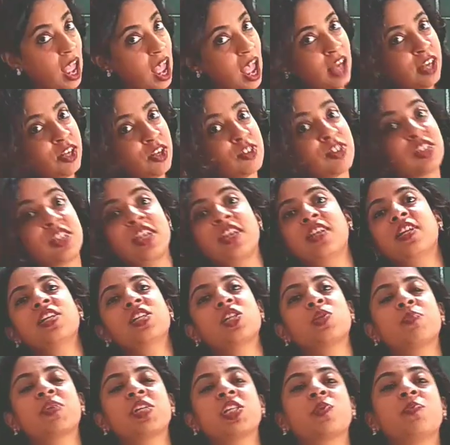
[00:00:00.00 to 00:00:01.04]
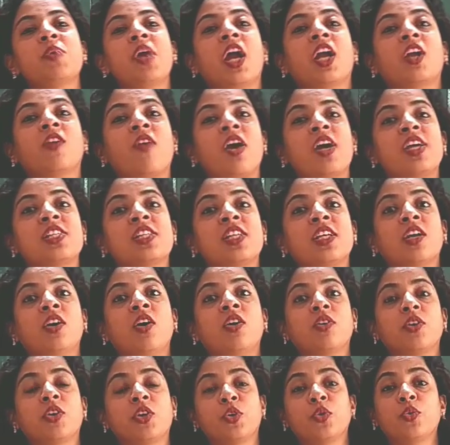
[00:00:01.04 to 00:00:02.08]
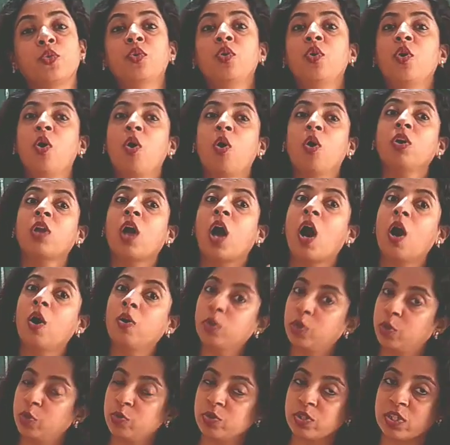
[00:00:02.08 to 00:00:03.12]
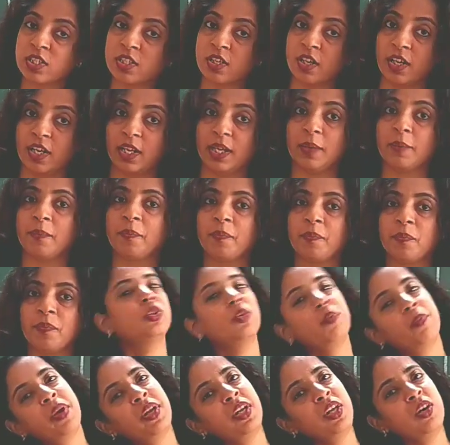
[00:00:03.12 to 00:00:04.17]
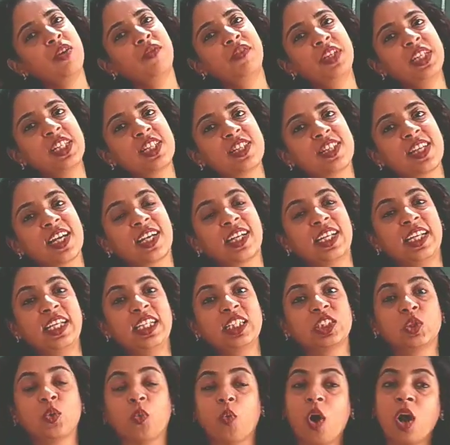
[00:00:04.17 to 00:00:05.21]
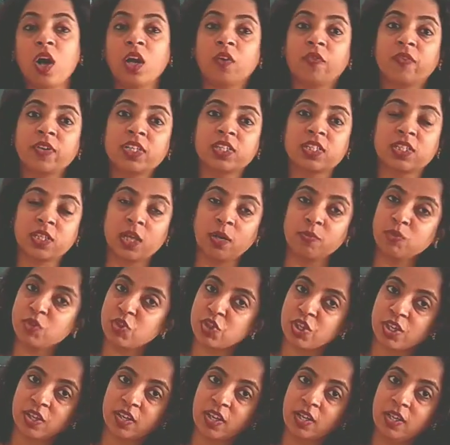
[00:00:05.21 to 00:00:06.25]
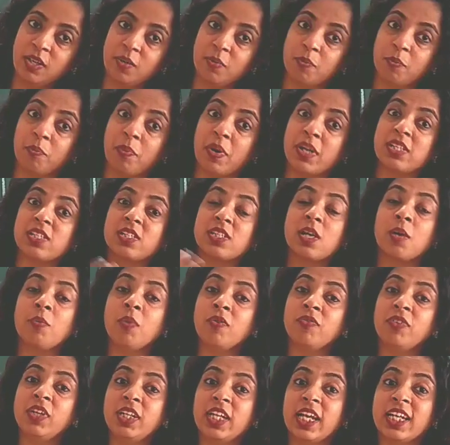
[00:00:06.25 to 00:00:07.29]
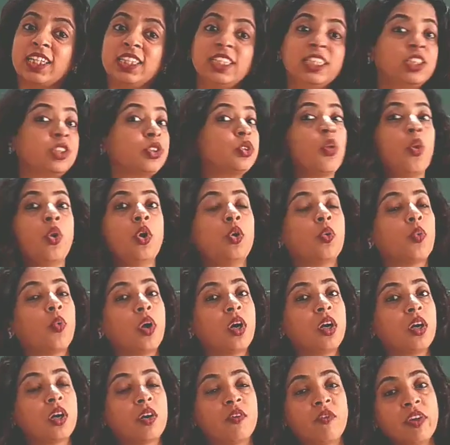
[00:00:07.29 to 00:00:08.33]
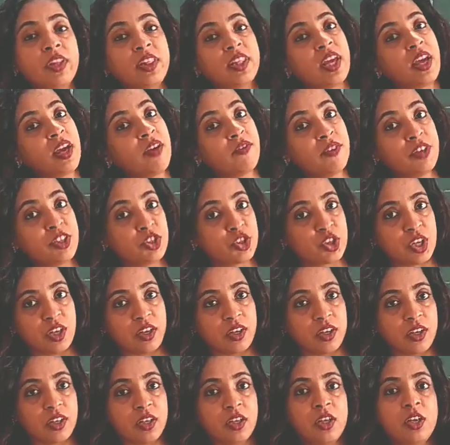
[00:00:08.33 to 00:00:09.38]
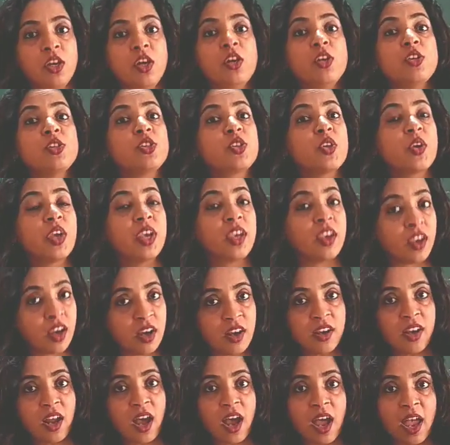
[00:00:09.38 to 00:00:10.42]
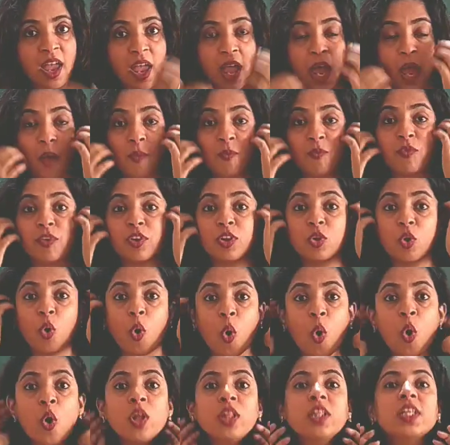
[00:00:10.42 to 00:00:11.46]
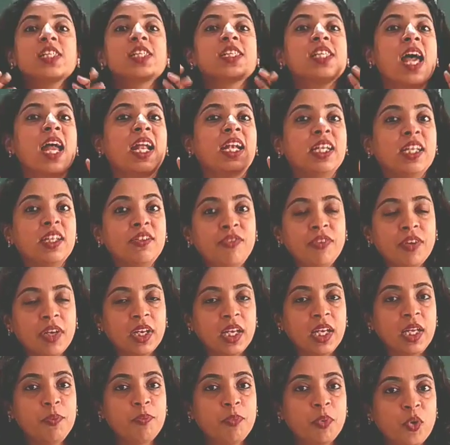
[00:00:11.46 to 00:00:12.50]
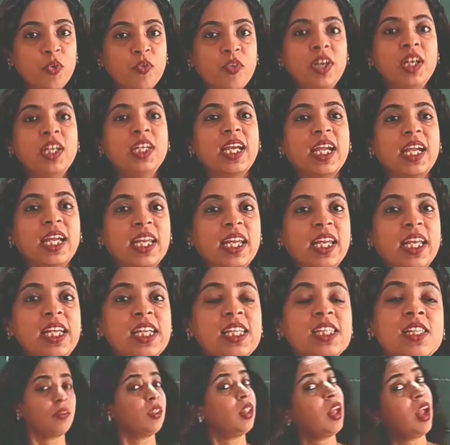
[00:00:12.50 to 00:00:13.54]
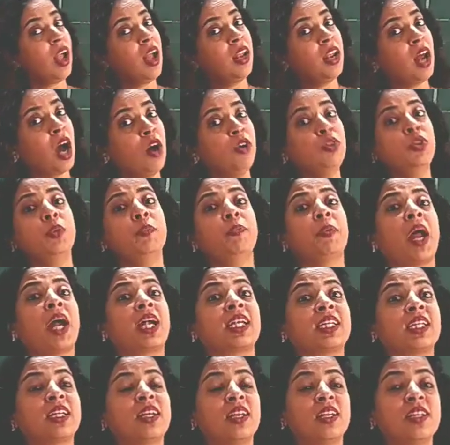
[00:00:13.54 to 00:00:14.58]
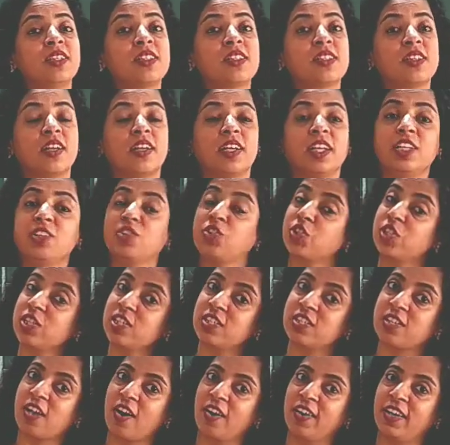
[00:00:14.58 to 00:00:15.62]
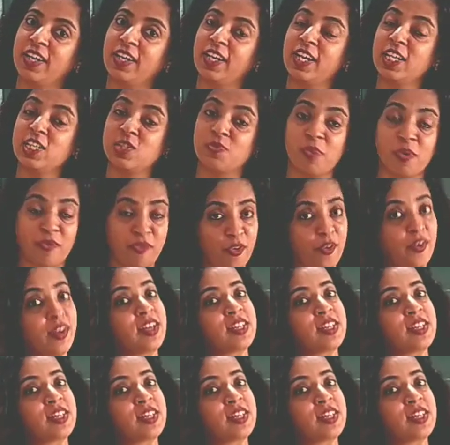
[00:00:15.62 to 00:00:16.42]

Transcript: and your seniors must be advising you on how to study. Many of these techniques work with some children, but some of the techniques don't work with every children. So here I am with all the scientifically proven techniques and how to practically study just 30 days before